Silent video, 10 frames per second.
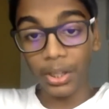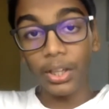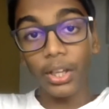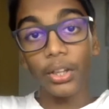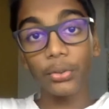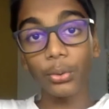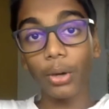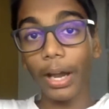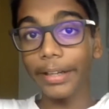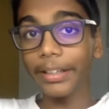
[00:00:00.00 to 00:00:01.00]

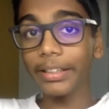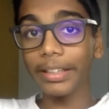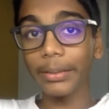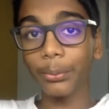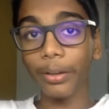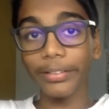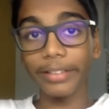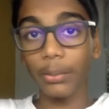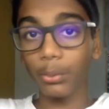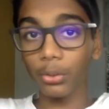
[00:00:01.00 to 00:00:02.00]
So I didn't get what
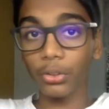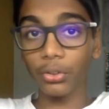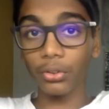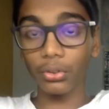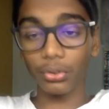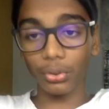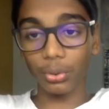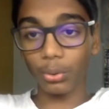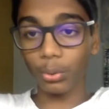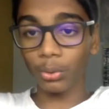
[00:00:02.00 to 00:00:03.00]
that was.
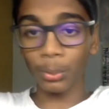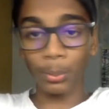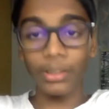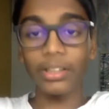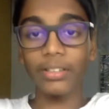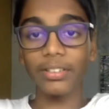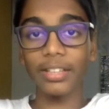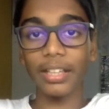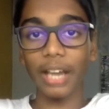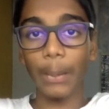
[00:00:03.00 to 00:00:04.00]
So the very next
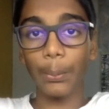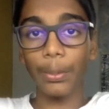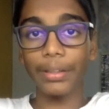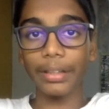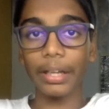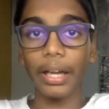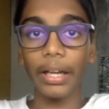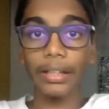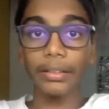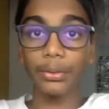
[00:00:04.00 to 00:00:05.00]
day I went
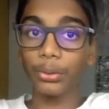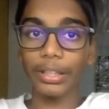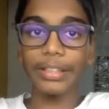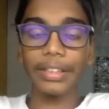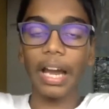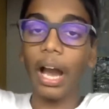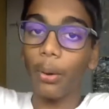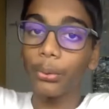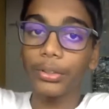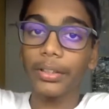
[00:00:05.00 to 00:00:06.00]
and took it
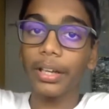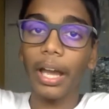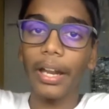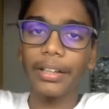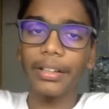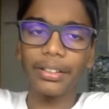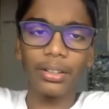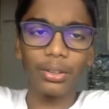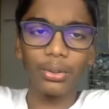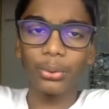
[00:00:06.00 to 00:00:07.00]
out and
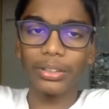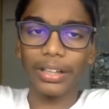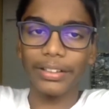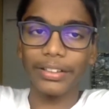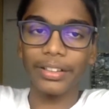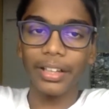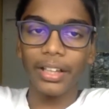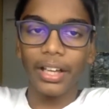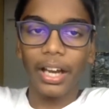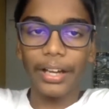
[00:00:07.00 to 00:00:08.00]
looked at it.
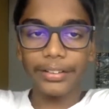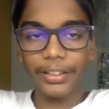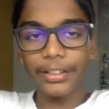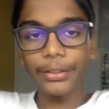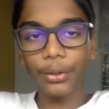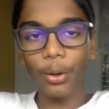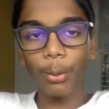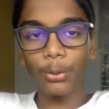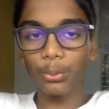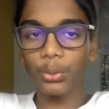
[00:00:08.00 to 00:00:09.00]
I turned it
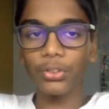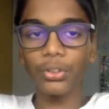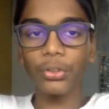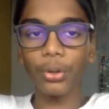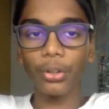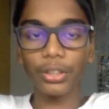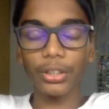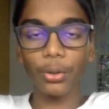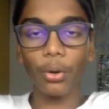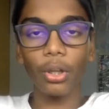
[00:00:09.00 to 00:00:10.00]
over, switched it on,
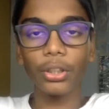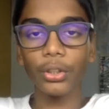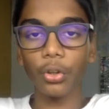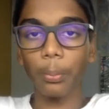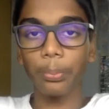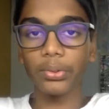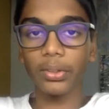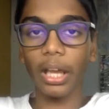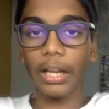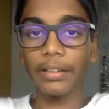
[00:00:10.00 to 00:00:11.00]
turned all the knobs,
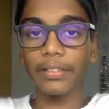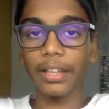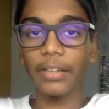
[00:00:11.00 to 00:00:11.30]
and then